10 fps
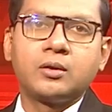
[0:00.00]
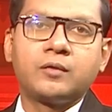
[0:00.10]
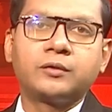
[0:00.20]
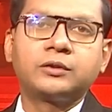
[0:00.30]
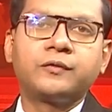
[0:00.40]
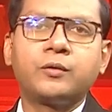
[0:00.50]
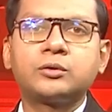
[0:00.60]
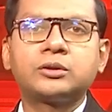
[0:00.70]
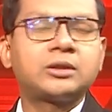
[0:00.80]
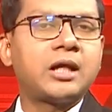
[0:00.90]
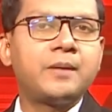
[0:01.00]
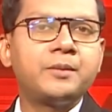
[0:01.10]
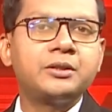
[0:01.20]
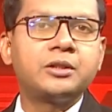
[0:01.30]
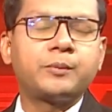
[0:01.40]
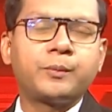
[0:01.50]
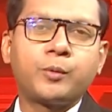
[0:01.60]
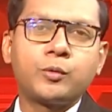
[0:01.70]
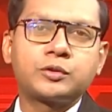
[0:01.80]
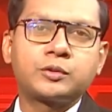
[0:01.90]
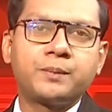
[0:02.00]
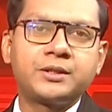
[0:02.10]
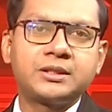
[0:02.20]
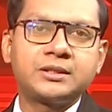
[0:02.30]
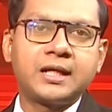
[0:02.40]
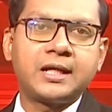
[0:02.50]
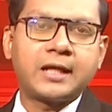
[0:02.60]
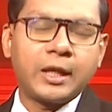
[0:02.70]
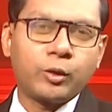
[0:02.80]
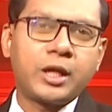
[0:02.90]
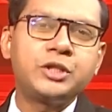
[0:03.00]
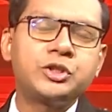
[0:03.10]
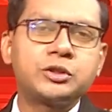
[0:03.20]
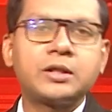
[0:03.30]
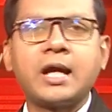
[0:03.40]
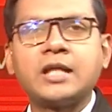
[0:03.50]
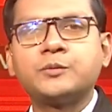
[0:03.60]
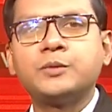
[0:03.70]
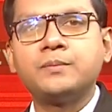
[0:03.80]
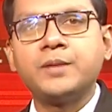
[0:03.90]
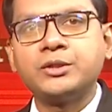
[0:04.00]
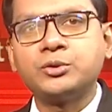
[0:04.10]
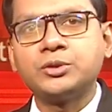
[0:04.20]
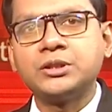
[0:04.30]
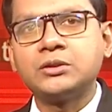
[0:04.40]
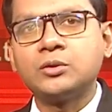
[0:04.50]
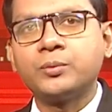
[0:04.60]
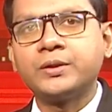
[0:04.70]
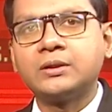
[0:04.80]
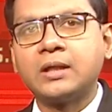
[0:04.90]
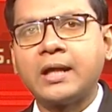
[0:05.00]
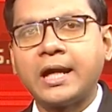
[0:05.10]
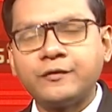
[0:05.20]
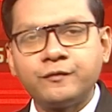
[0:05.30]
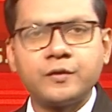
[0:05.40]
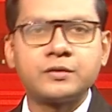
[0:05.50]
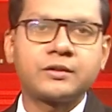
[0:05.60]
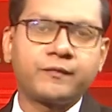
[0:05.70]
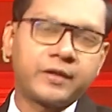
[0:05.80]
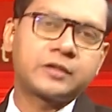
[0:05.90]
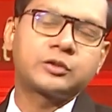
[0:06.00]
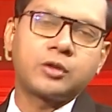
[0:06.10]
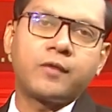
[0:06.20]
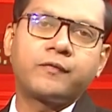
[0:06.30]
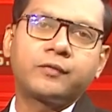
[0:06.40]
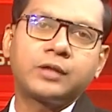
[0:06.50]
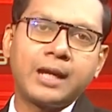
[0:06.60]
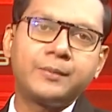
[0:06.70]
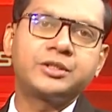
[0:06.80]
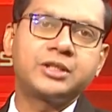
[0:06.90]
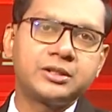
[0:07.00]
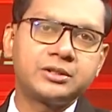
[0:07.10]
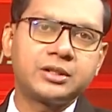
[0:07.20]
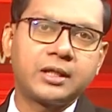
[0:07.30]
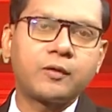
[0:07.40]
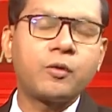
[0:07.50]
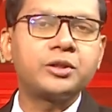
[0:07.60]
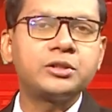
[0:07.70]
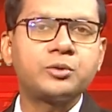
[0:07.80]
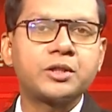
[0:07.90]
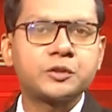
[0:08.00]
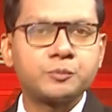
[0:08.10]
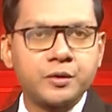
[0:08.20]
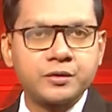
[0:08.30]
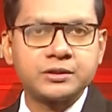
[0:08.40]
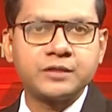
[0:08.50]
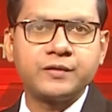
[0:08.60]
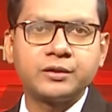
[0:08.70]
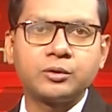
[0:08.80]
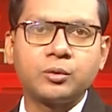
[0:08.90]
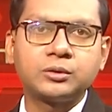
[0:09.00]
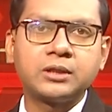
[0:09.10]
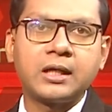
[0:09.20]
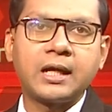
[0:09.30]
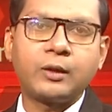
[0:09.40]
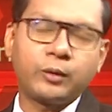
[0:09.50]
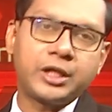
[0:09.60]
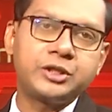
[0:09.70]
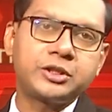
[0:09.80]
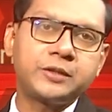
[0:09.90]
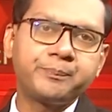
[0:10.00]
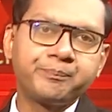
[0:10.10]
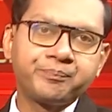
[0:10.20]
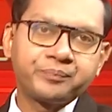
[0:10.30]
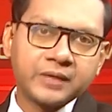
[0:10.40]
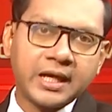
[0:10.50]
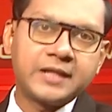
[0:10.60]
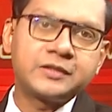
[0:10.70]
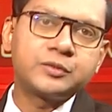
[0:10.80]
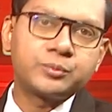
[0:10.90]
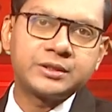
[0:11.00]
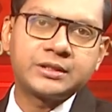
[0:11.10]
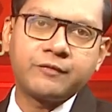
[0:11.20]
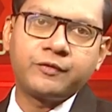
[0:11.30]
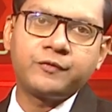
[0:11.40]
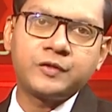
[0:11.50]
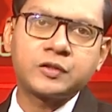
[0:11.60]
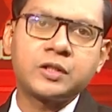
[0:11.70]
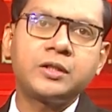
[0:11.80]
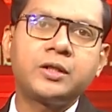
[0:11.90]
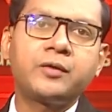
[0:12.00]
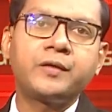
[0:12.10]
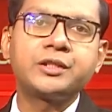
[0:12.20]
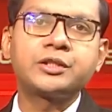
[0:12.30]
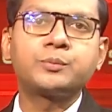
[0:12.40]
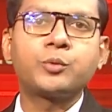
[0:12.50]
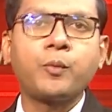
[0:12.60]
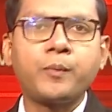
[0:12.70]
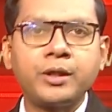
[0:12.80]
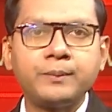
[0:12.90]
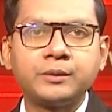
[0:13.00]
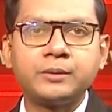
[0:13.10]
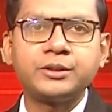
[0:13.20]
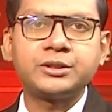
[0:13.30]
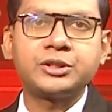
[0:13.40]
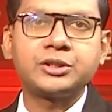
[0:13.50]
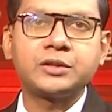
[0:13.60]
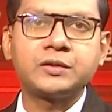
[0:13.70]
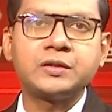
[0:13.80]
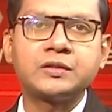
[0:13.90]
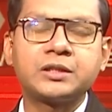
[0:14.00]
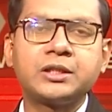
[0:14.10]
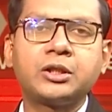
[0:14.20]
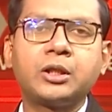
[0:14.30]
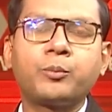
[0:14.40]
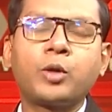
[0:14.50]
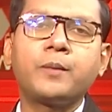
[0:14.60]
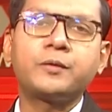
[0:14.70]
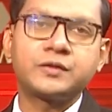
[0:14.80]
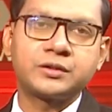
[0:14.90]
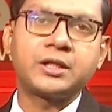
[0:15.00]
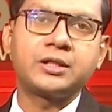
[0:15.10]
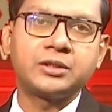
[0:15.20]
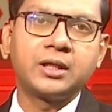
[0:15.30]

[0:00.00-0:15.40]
for the fourth time in the proposed budget, an allocation has been made to deal with the adverse effects of climate change. According to experts, even though the allocation has increased every fiscal year, its proper implementation is in the primary stage.